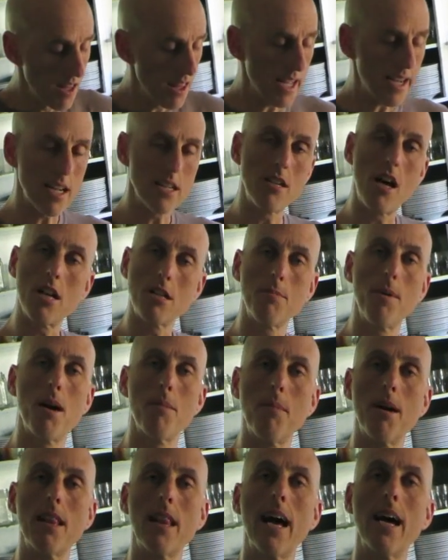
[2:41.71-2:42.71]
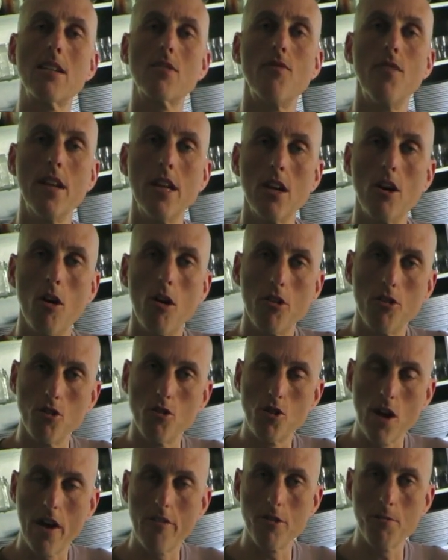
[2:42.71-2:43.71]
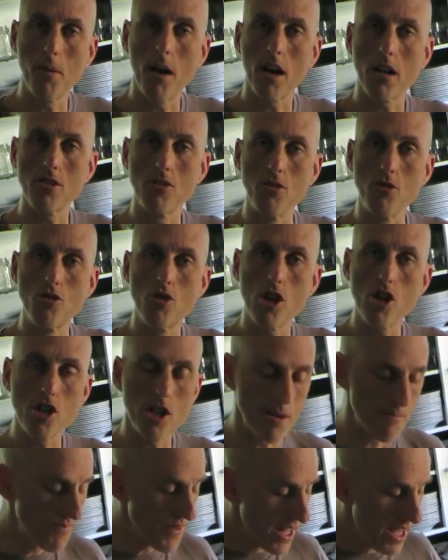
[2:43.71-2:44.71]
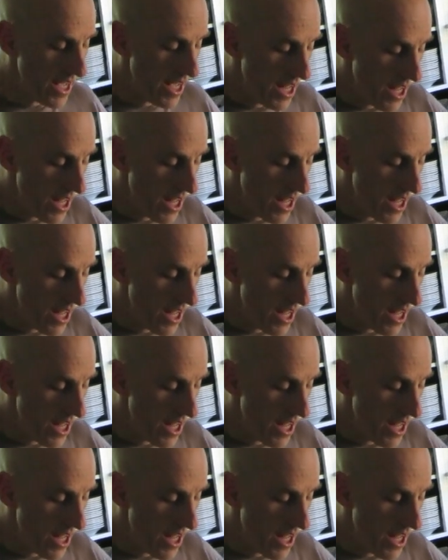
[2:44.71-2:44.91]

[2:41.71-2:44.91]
Like I talked about in my last video on heavy box nutrition,